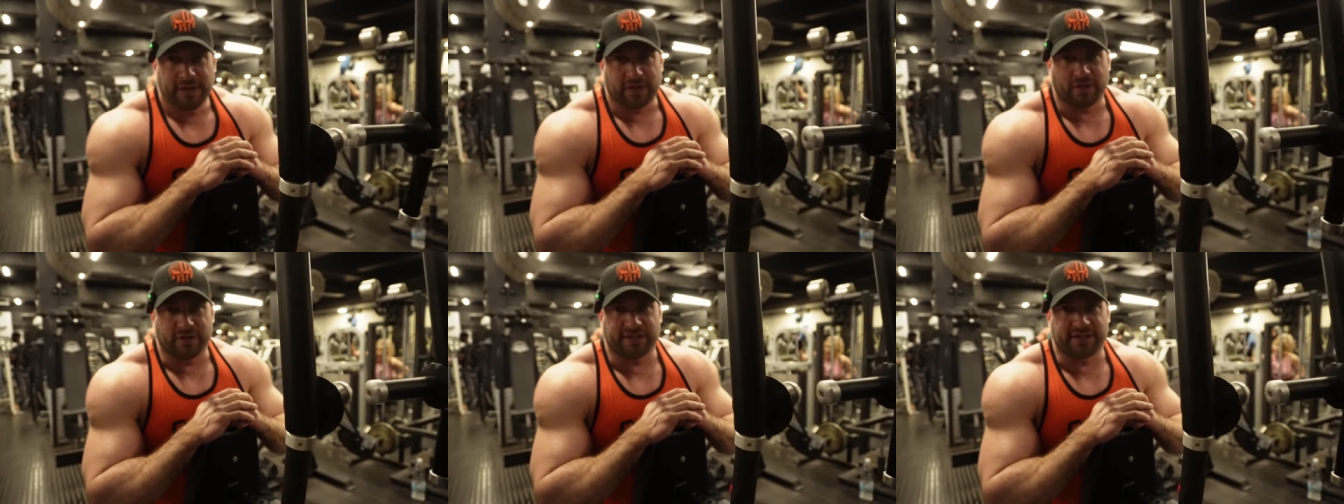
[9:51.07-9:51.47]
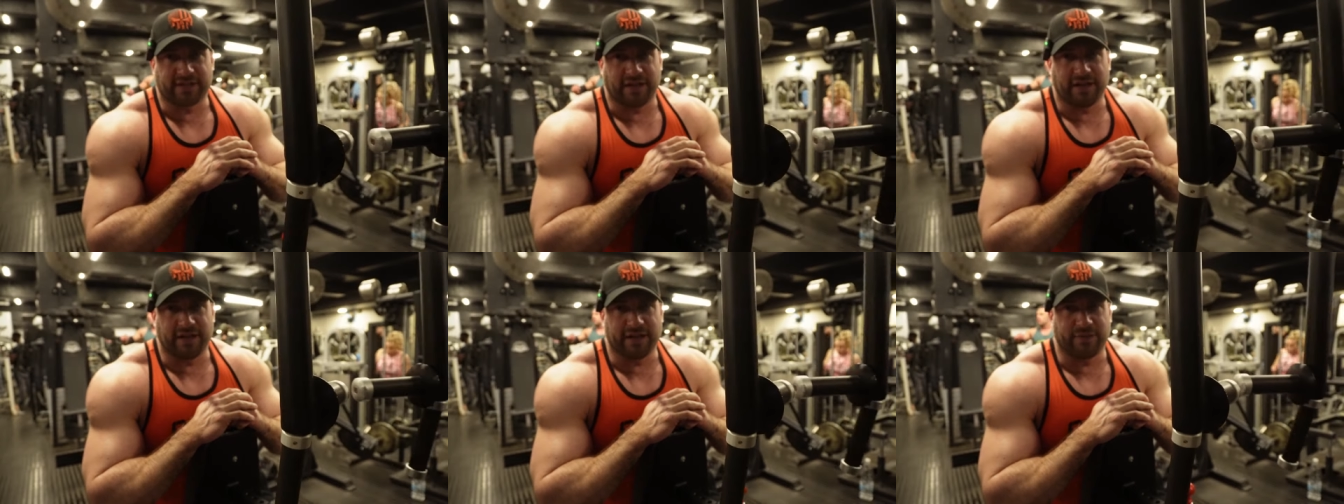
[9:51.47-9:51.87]
got
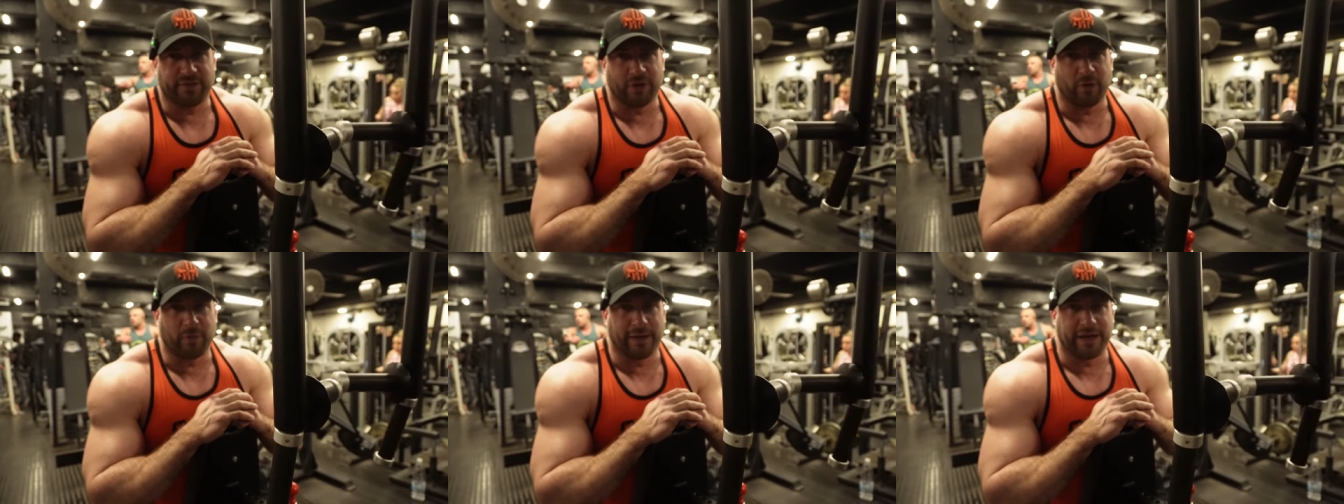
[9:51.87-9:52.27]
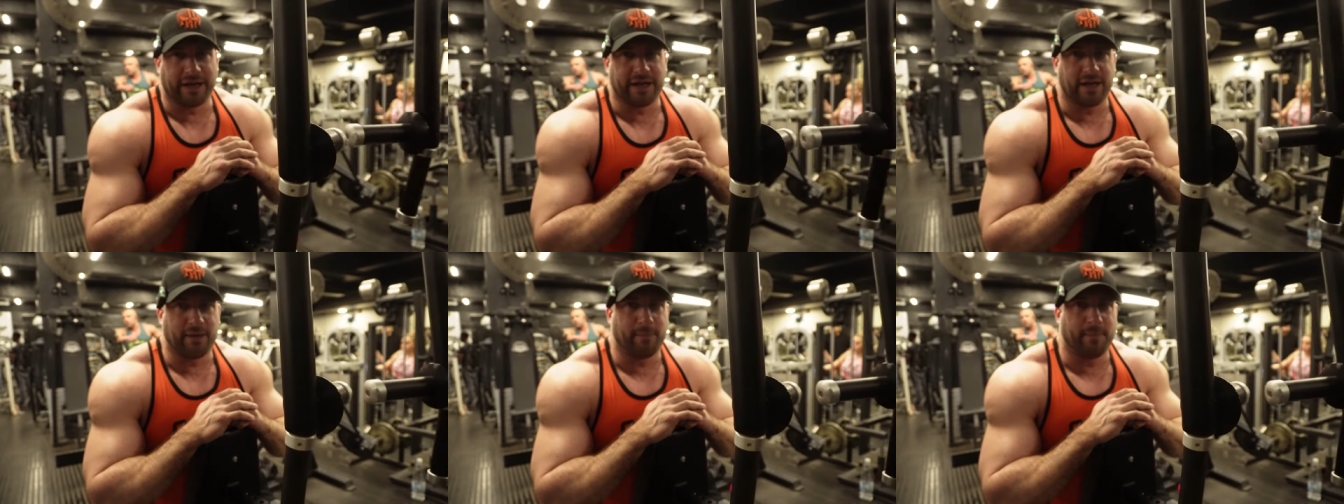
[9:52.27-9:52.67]
started filming
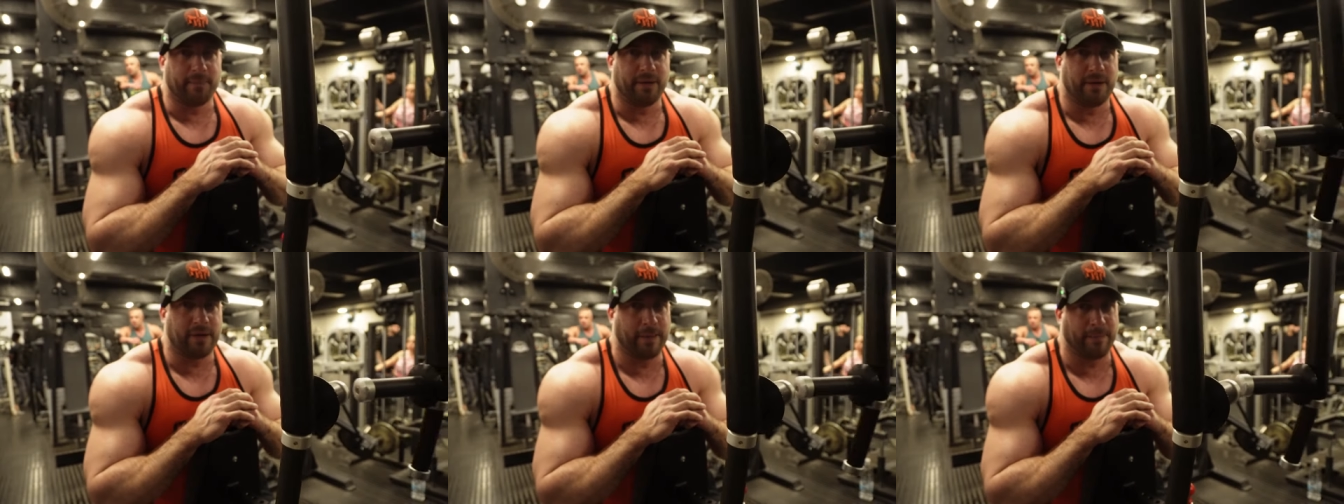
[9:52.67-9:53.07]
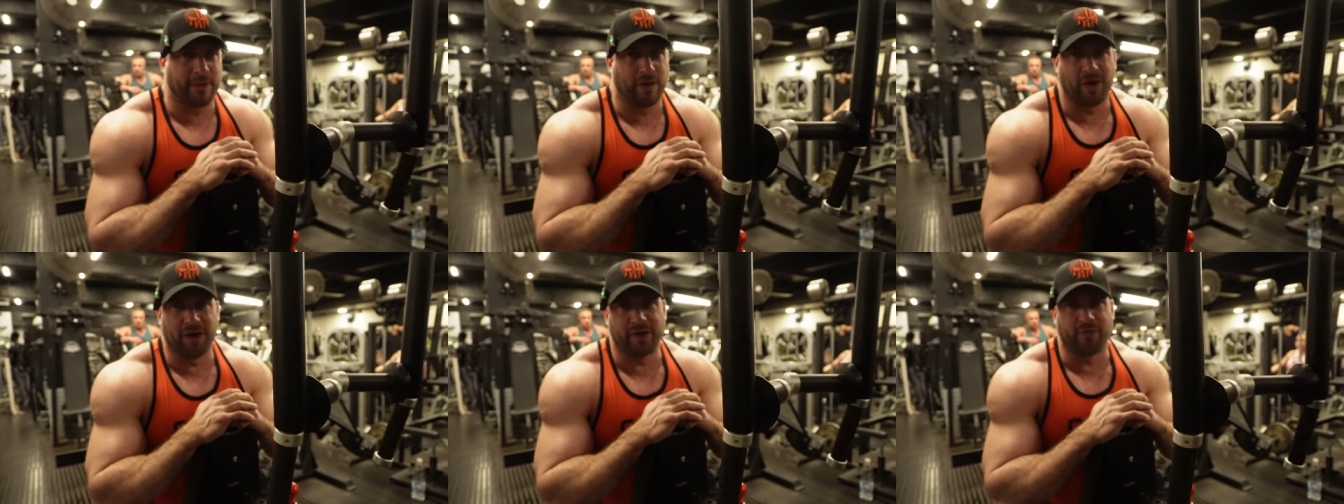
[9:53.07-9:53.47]
and I'm
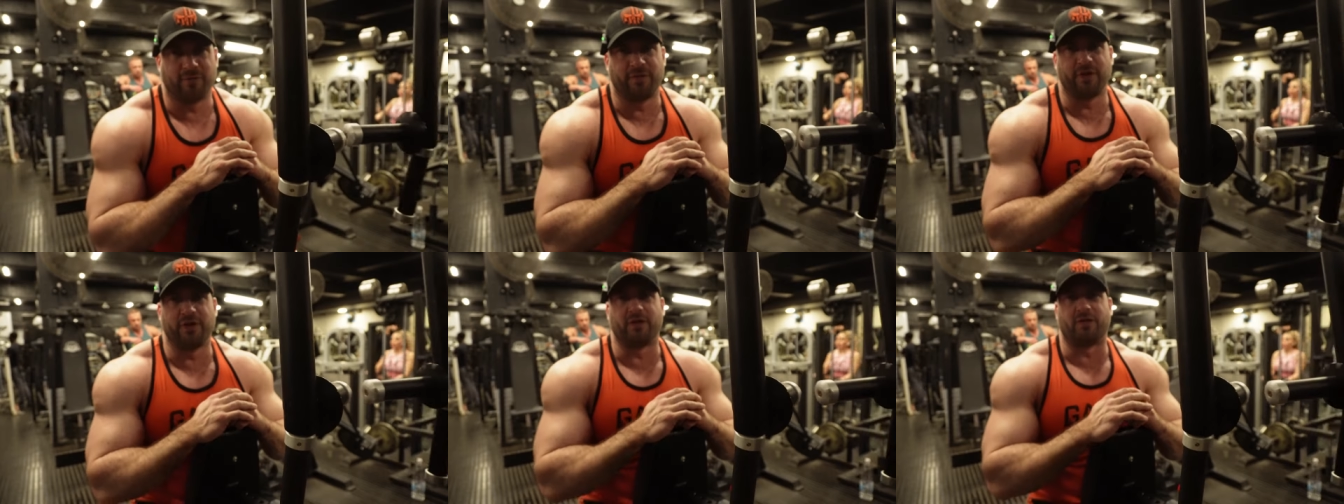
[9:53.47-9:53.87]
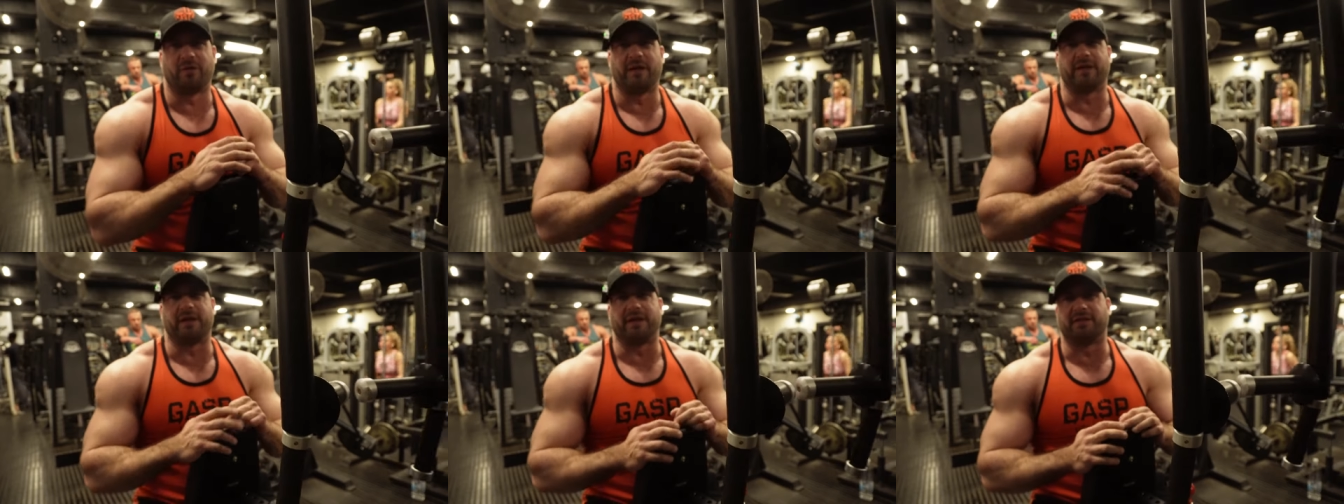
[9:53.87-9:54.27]
behind on food
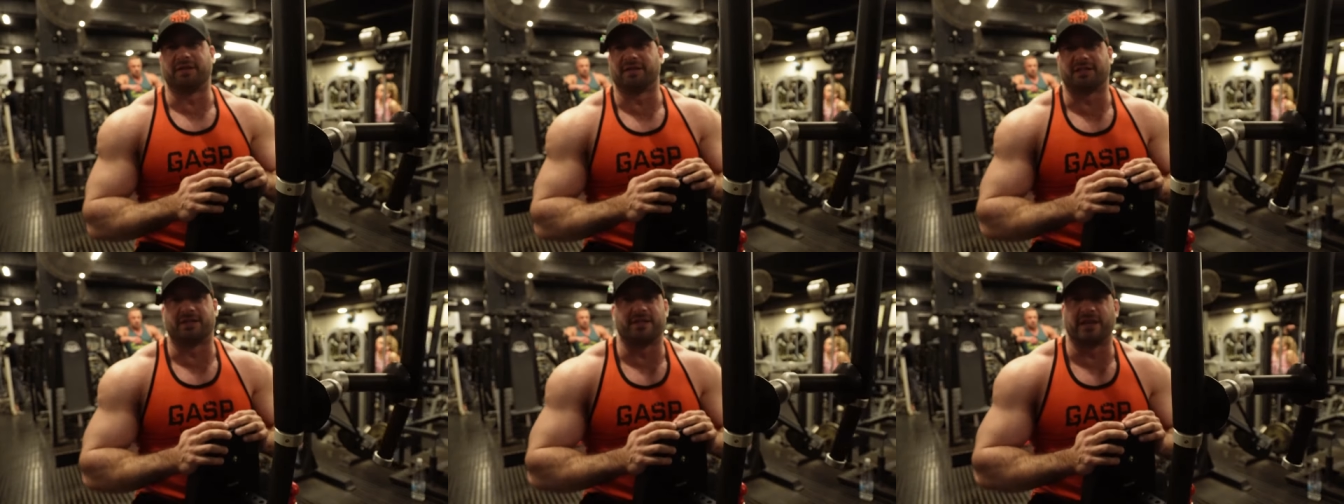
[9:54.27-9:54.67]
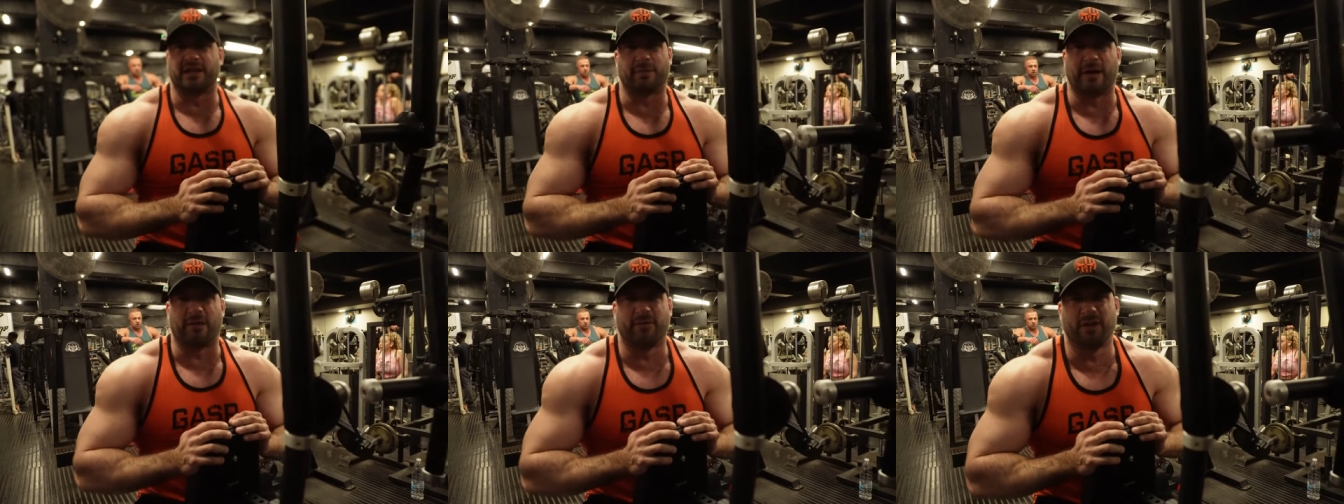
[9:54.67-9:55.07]
already and I'm just thinking
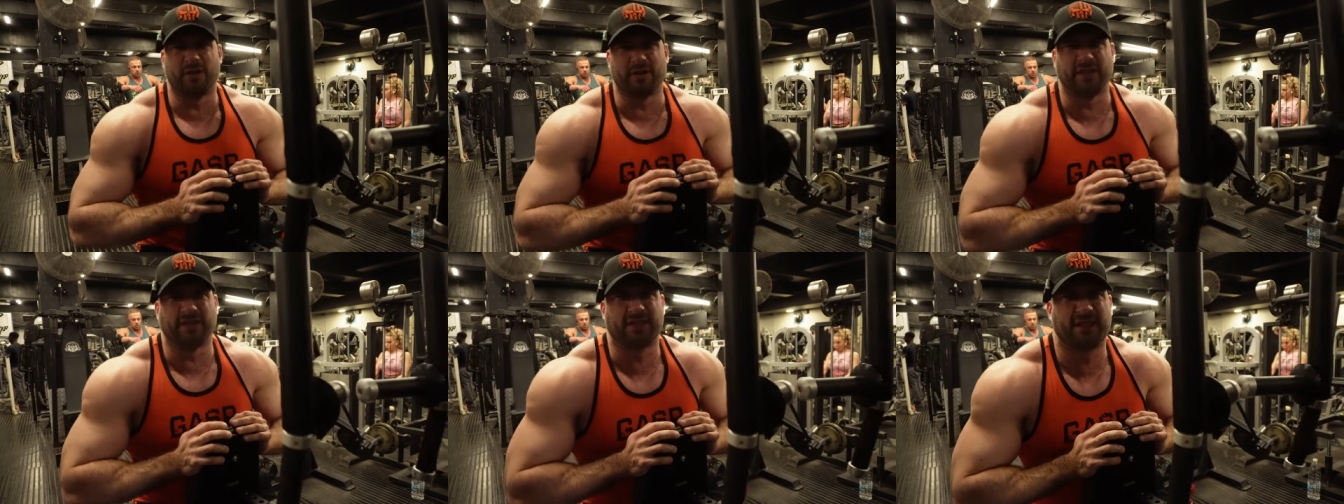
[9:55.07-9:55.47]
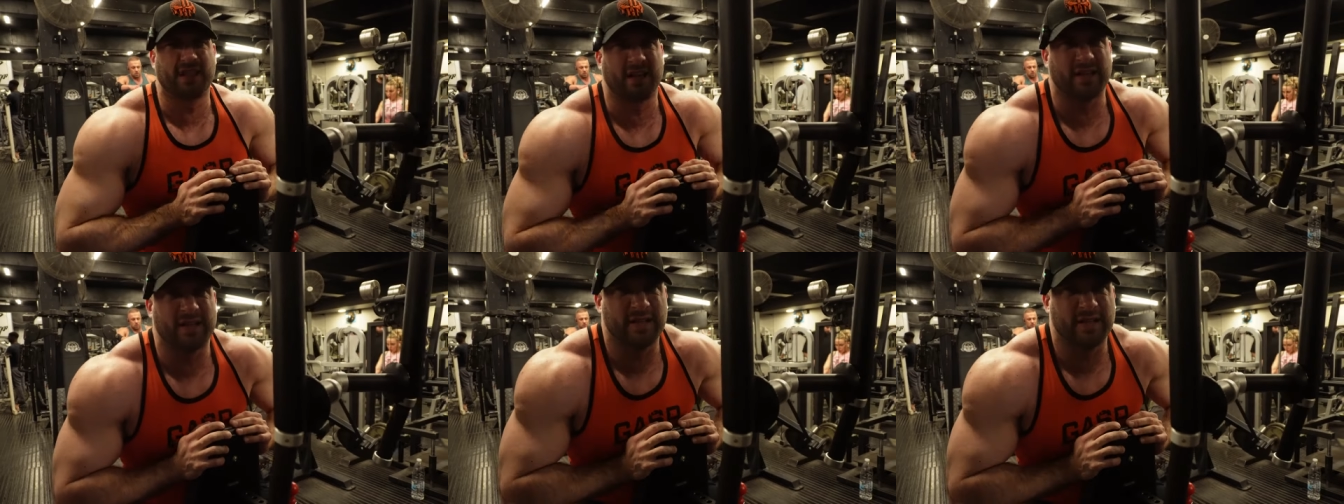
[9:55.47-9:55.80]
about food and stuff.